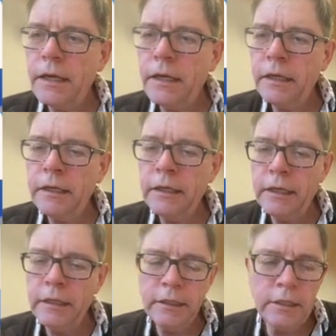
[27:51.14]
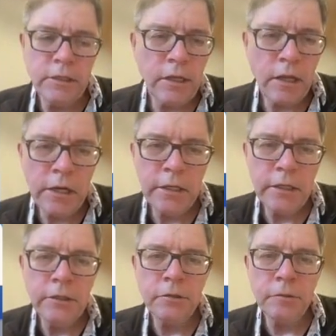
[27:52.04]
And each
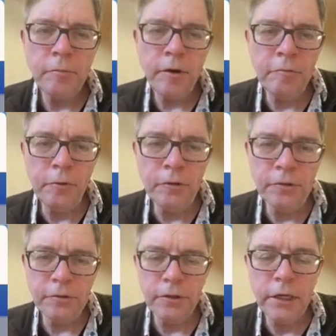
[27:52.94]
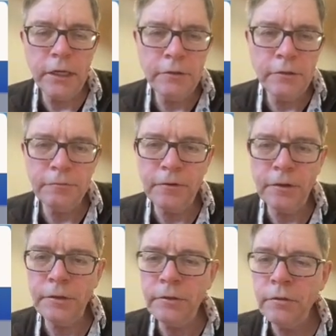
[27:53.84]
slide in your PowerPoint or your Keynote
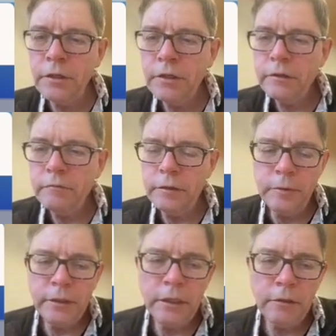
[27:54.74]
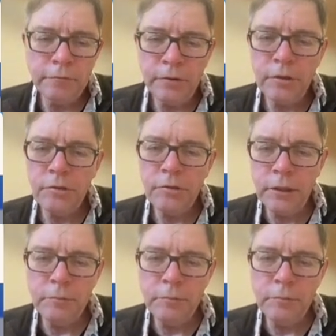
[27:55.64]
file will be converted to